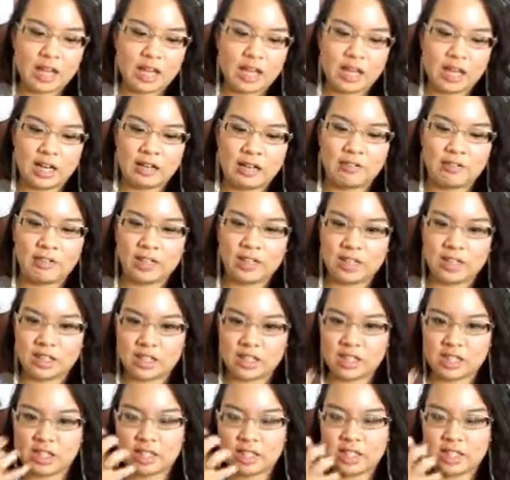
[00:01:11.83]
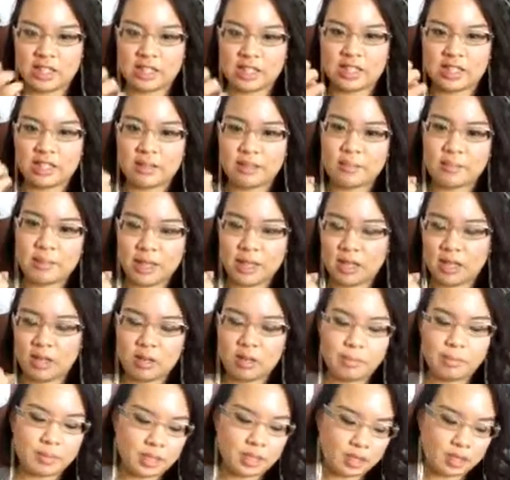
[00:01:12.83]
and I feel like it just sinks in
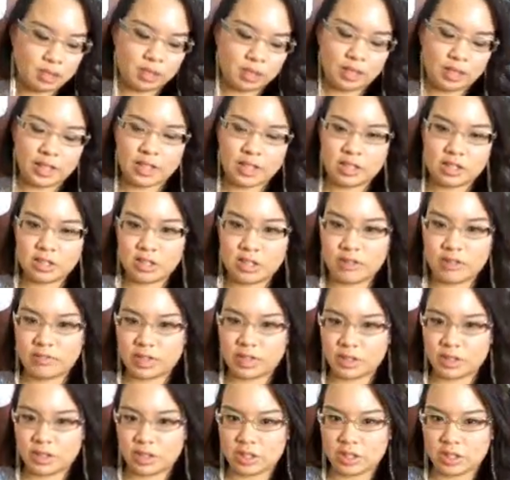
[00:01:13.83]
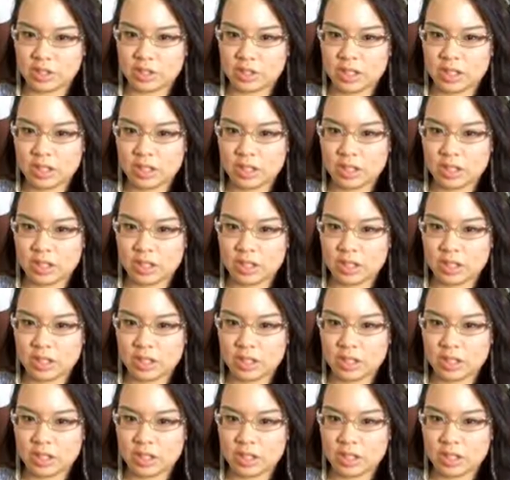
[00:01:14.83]
better, but the cleanser I feel just